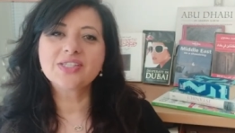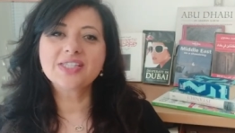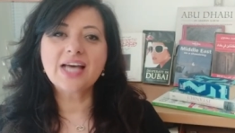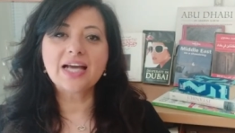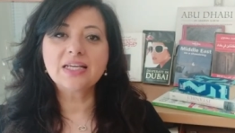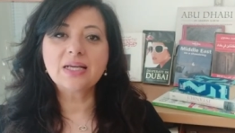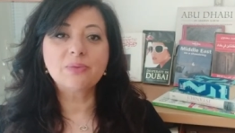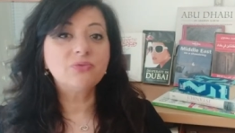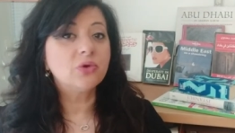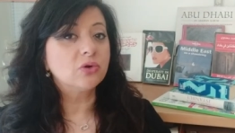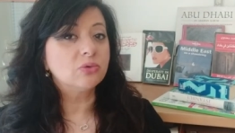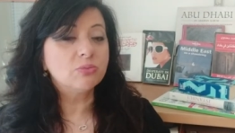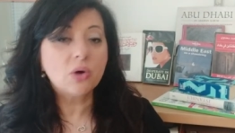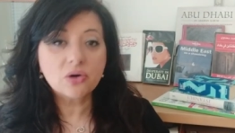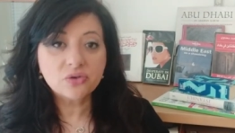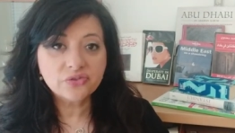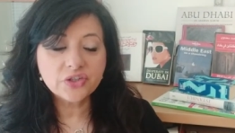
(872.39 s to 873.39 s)
Sign up for
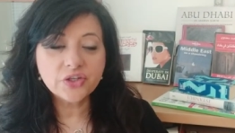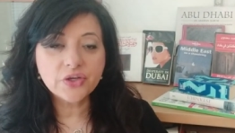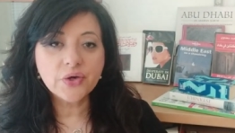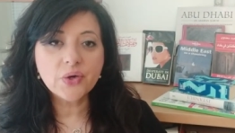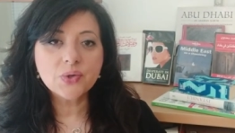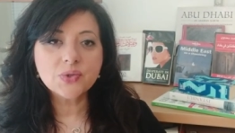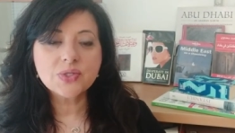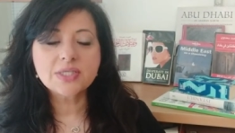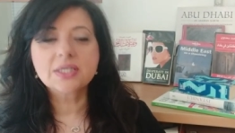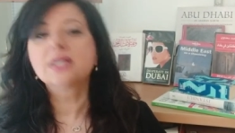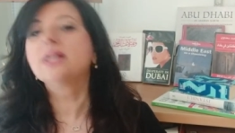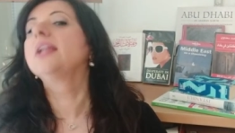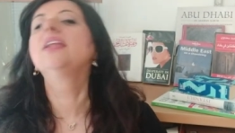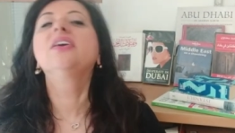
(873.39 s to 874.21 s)
more videos.